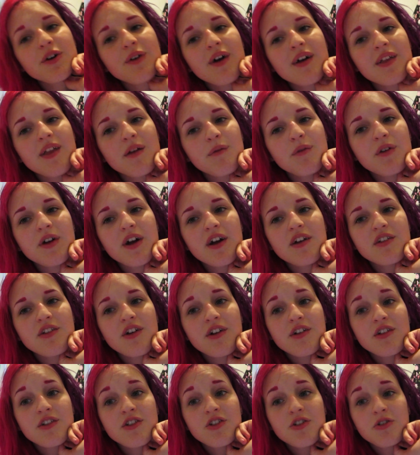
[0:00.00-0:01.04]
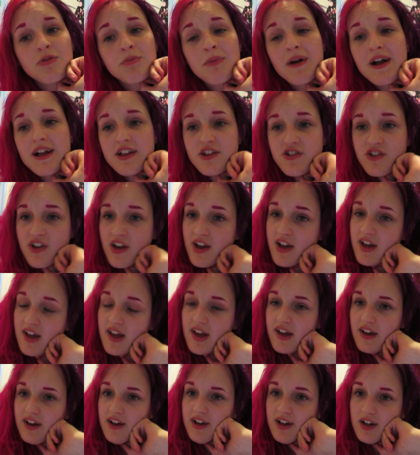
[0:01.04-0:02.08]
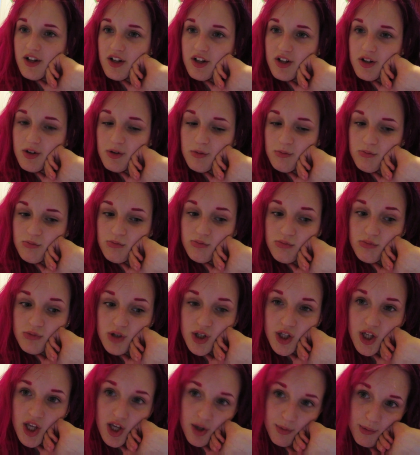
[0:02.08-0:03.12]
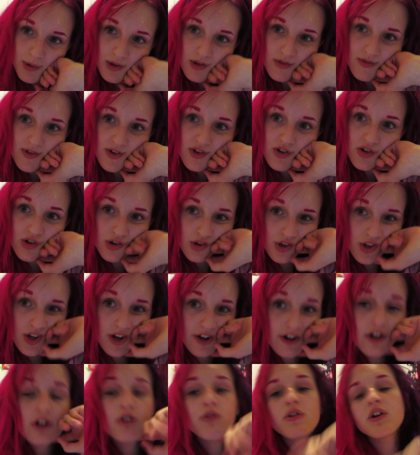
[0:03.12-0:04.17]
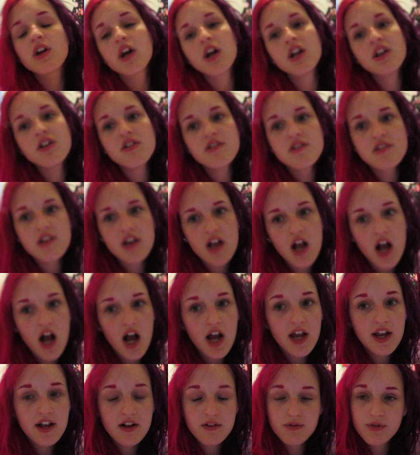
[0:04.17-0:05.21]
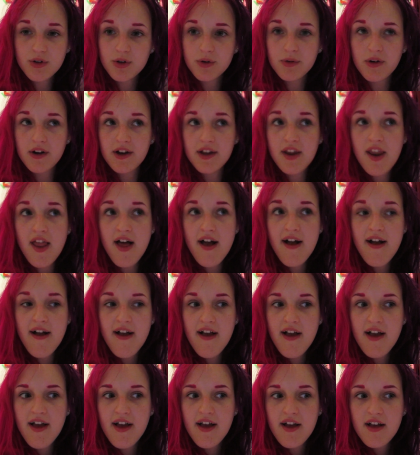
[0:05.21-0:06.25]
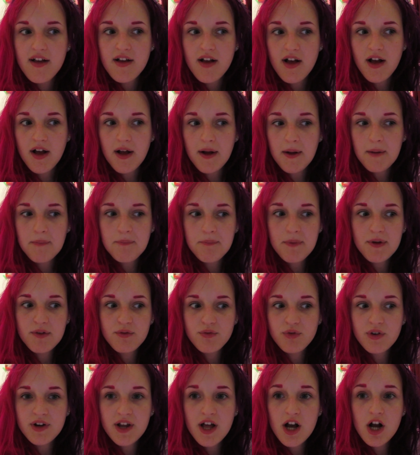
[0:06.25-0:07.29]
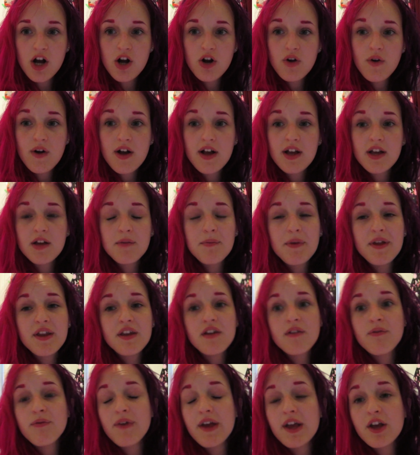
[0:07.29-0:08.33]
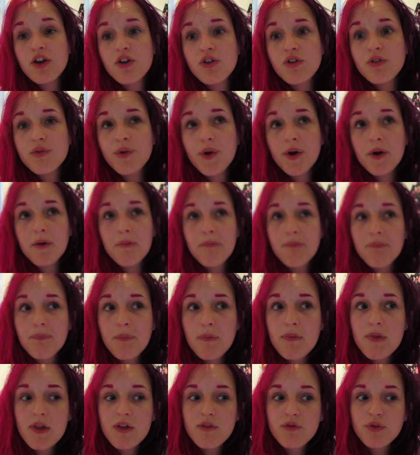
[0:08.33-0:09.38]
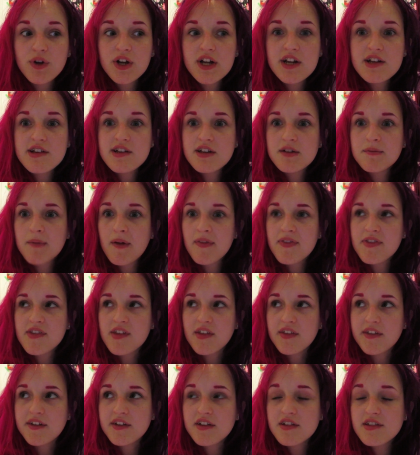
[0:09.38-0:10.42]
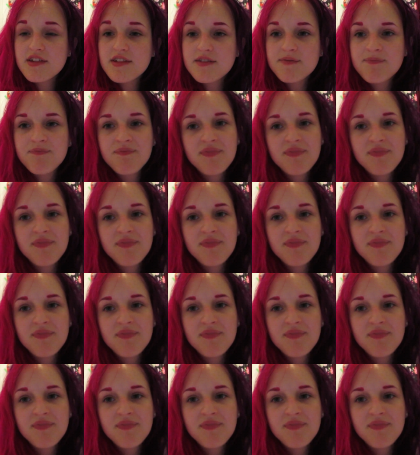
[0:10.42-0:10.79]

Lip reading: I love you guys all so much. I can't wait to visit Ontario again to say hi to everyone. But for now, I am in Vancouver for 18 months at least.